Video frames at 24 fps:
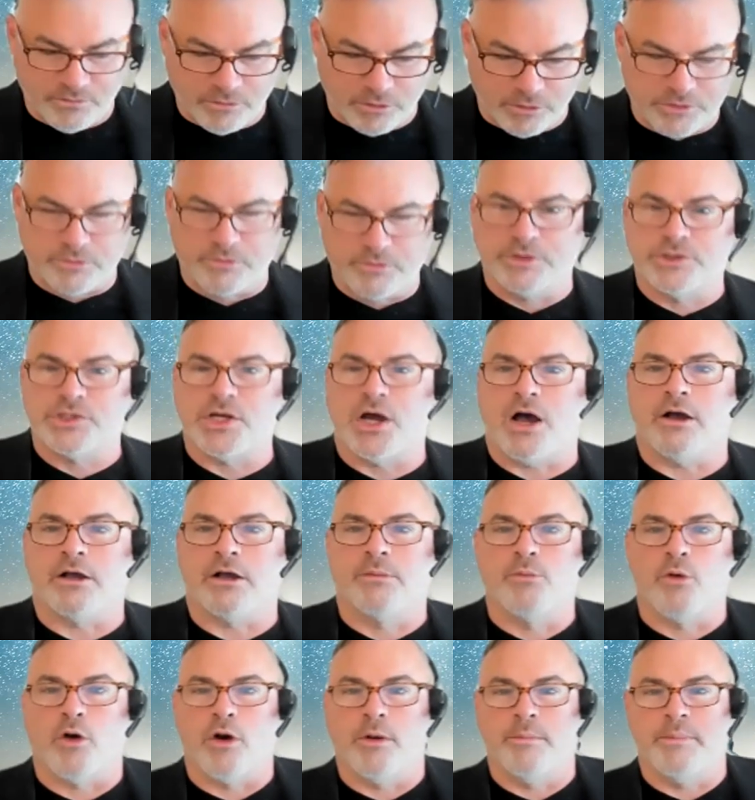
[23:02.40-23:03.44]
We'll
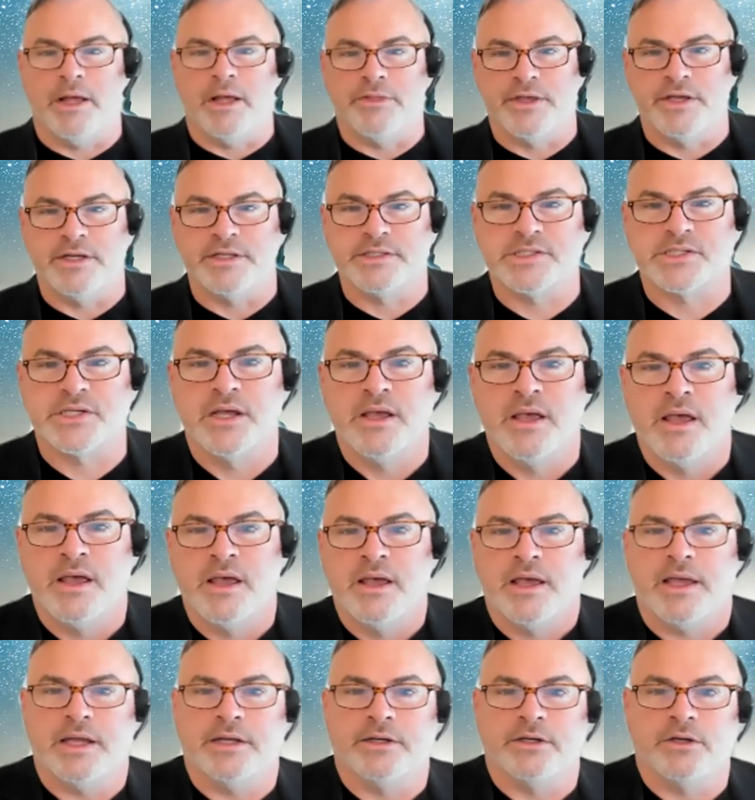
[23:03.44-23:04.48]
talk more about this
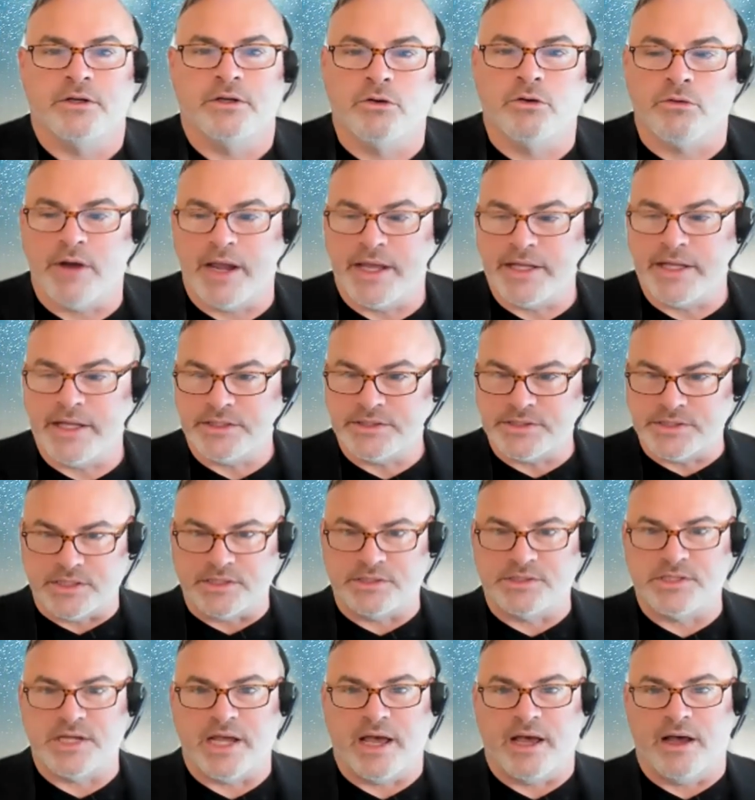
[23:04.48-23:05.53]
in great
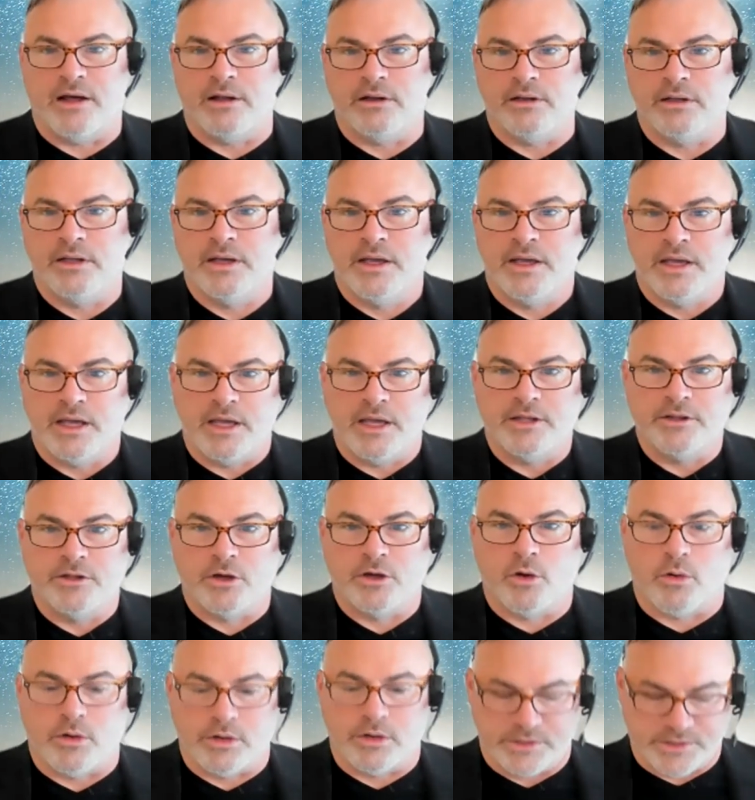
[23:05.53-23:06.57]
detail in the
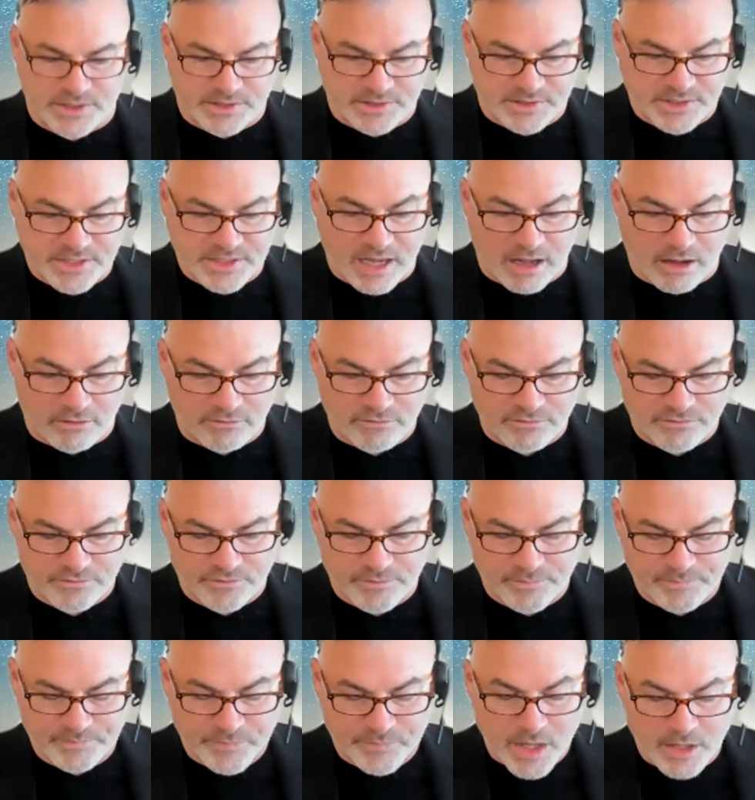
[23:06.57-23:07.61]
course itself.
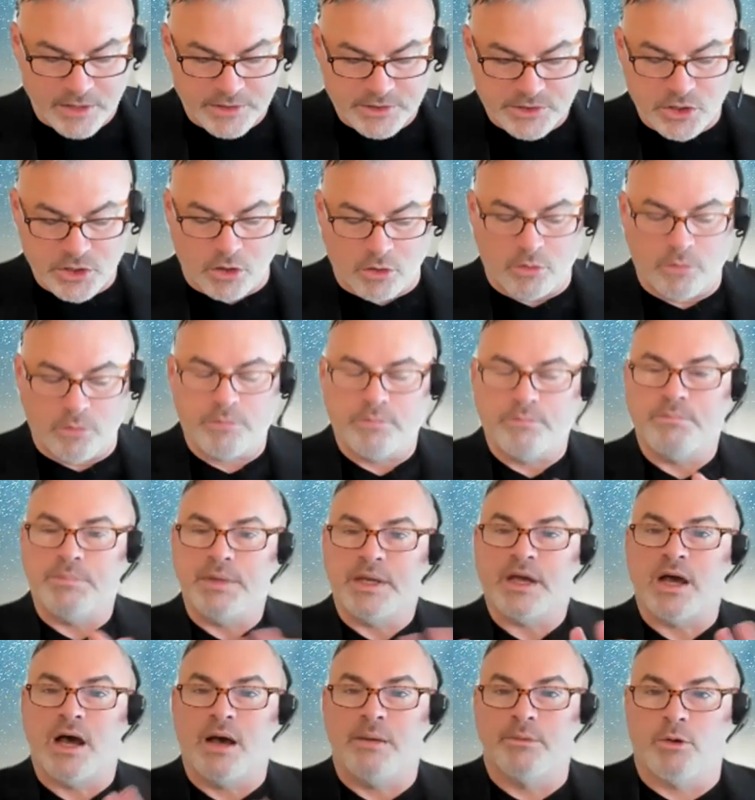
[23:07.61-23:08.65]
So
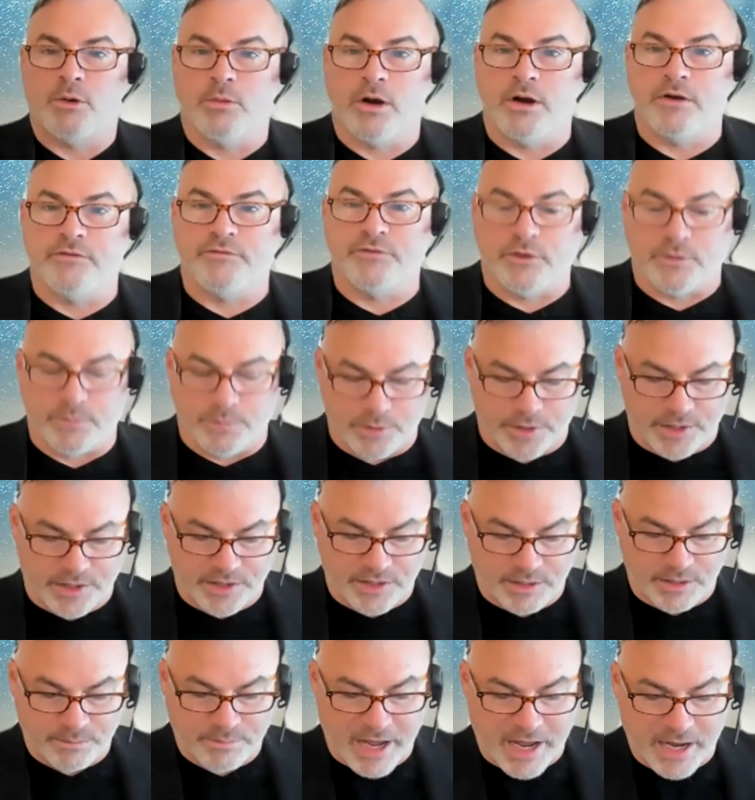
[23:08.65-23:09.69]
become aware of your
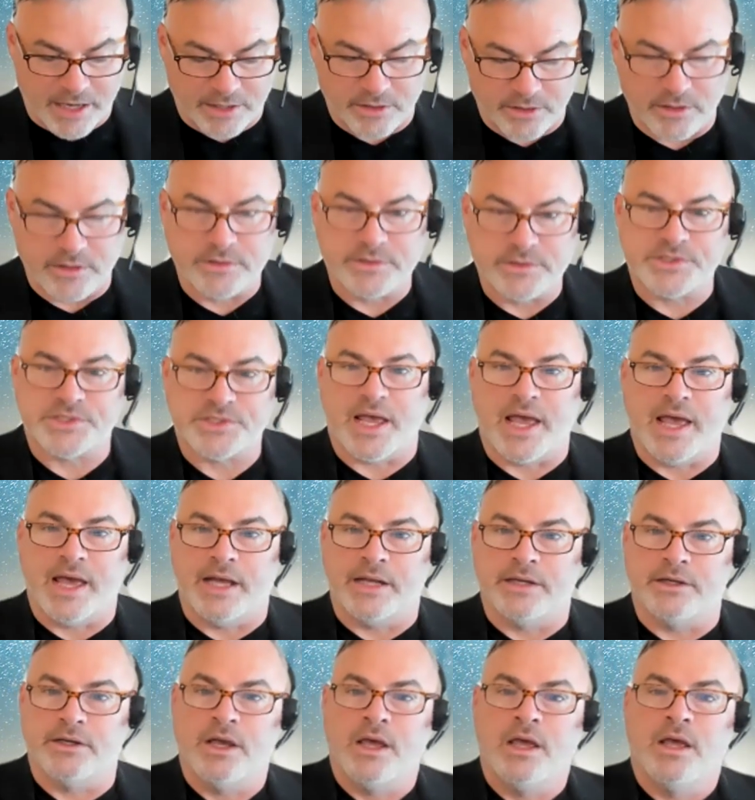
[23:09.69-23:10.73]
breathing patterns
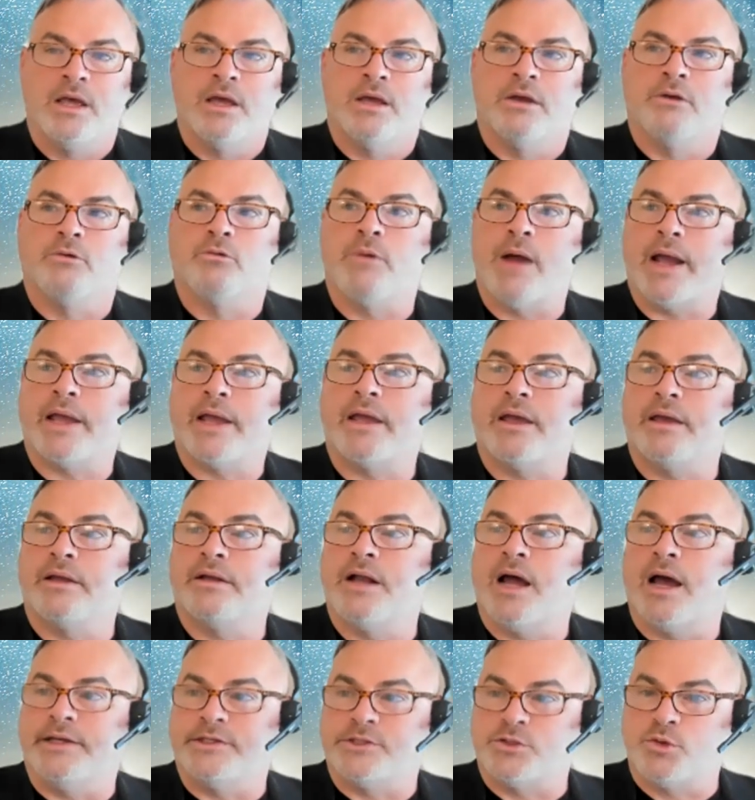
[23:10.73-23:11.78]
and
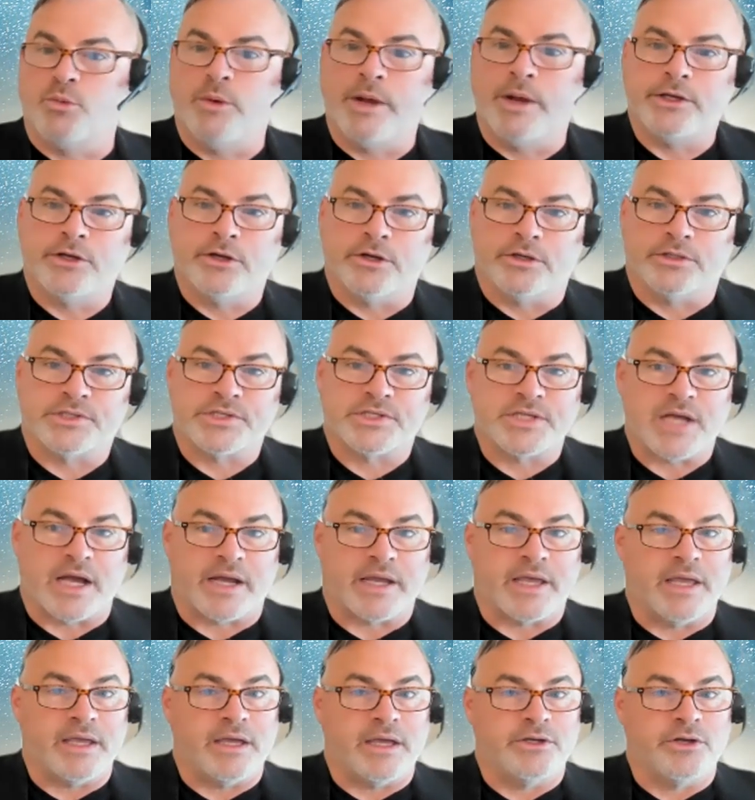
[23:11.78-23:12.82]
recognize when you're
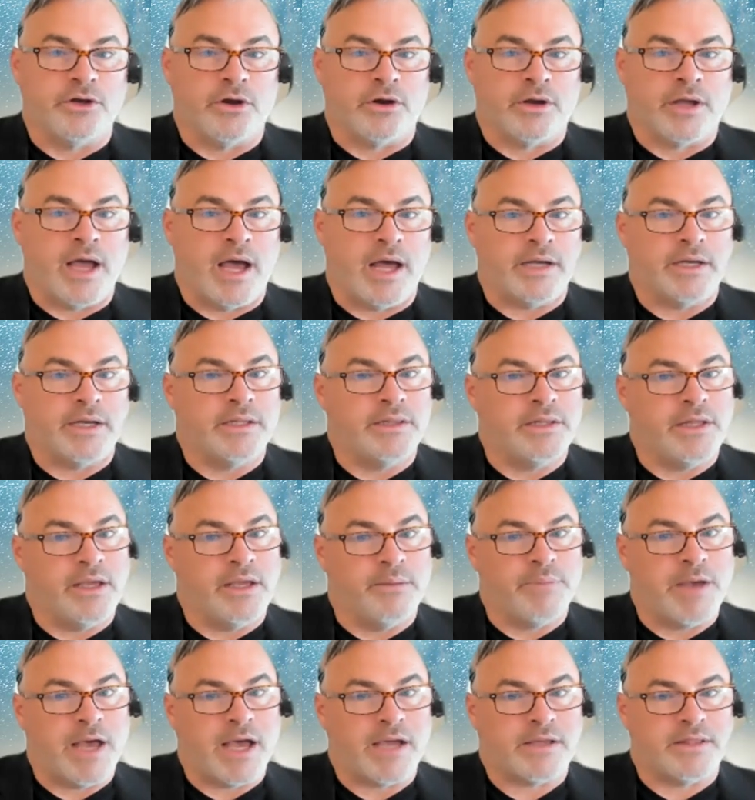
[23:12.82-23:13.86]
sucking in your gut and the
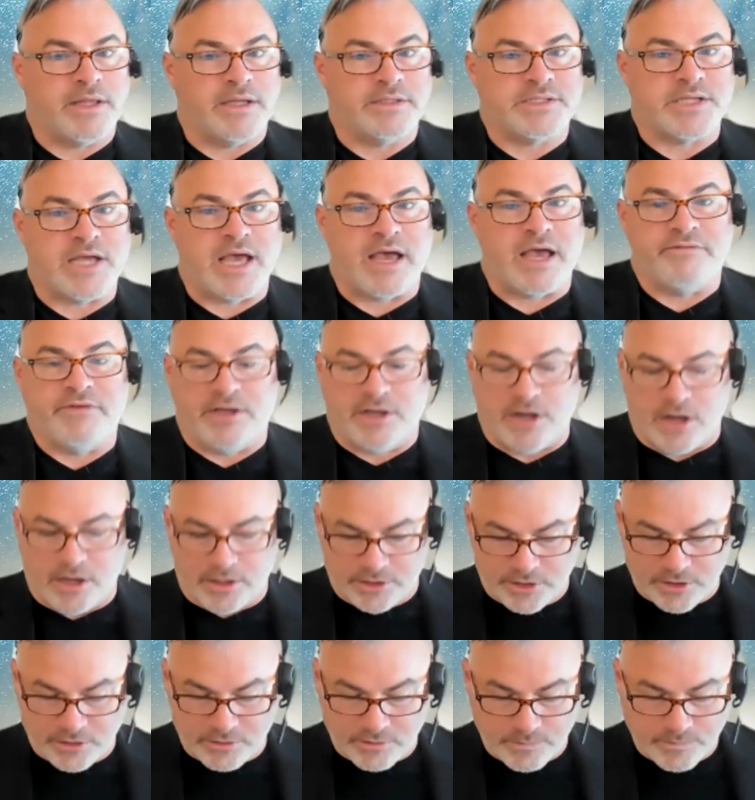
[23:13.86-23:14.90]
impact that's having
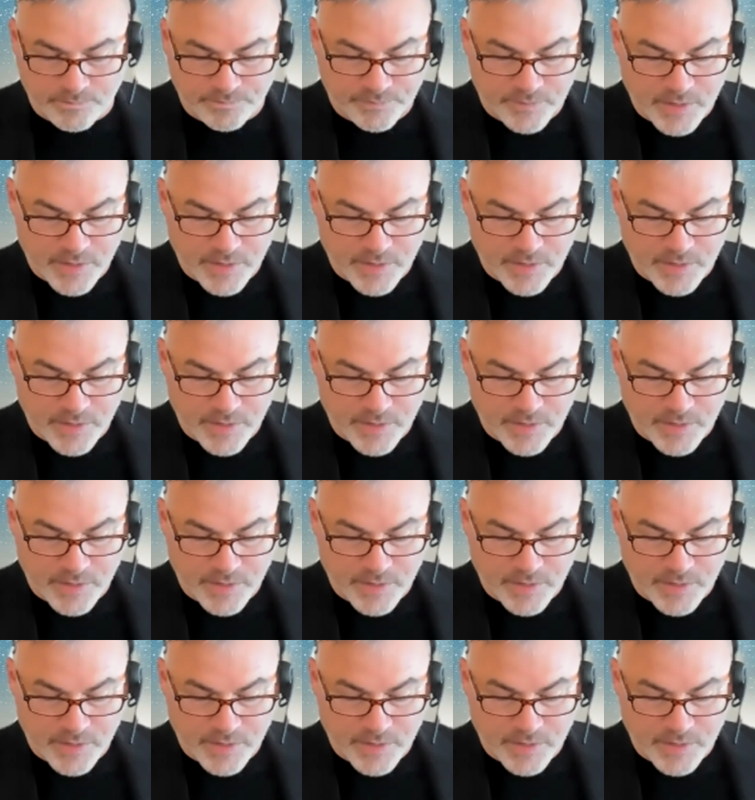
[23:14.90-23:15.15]
on you.